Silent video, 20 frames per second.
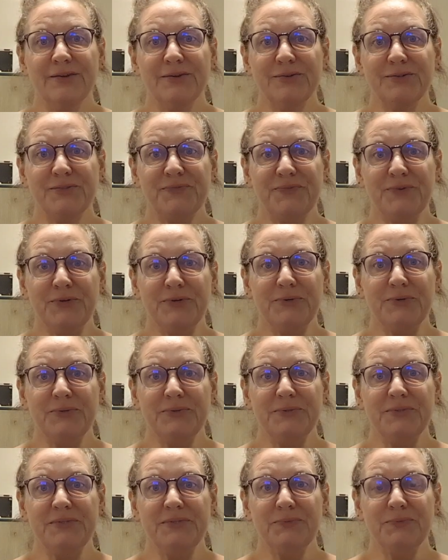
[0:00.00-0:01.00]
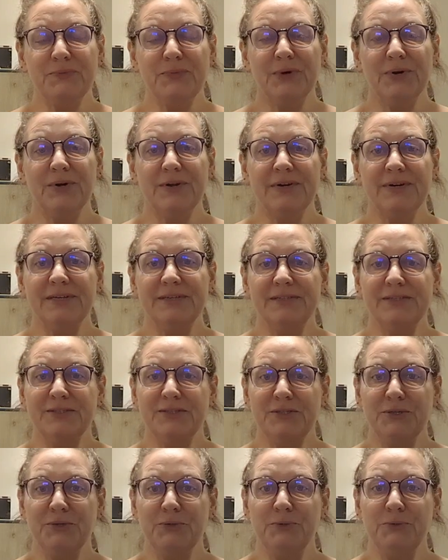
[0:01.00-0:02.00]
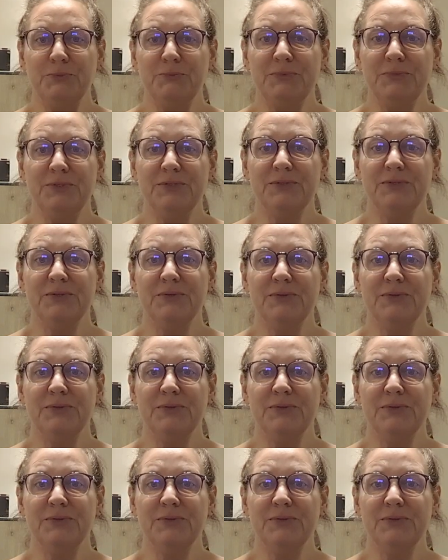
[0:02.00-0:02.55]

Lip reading: of those foods were consumed